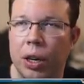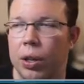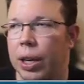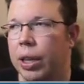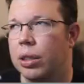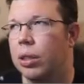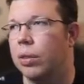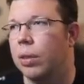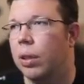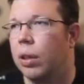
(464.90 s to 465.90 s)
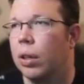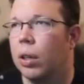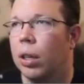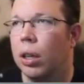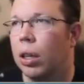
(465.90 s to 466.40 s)
we can do that. So
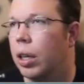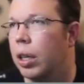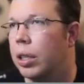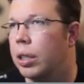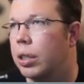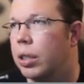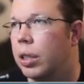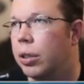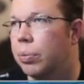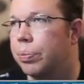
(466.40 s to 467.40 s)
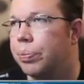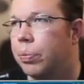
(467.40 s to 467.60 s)
let's see.